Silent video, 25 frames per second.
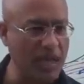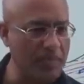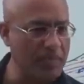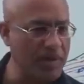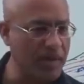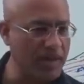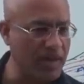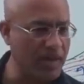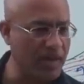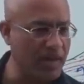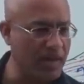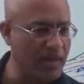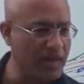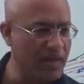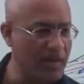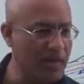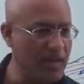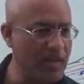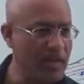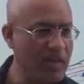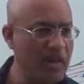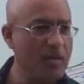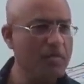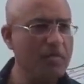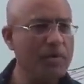Am I clear?
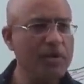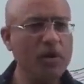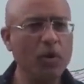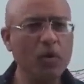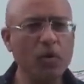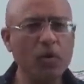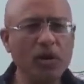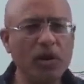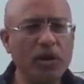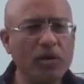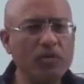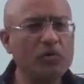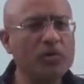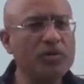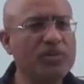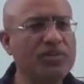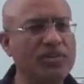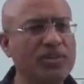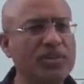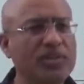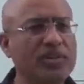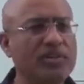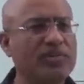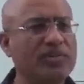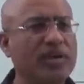But now we
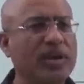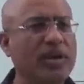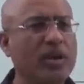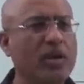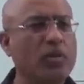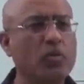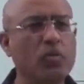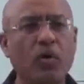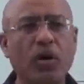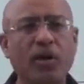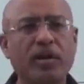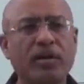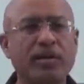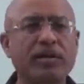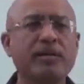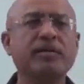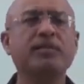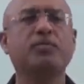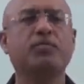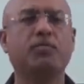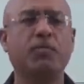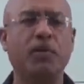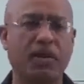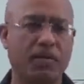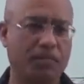see exactly what
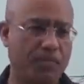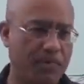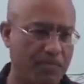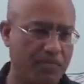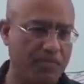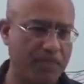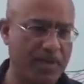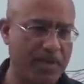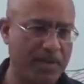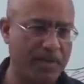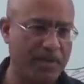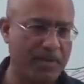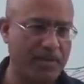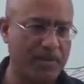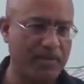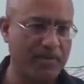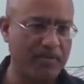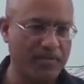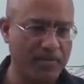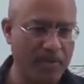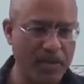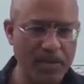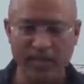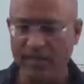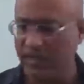is blood-brain barrier,
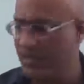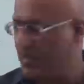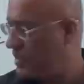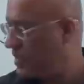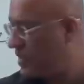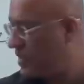right?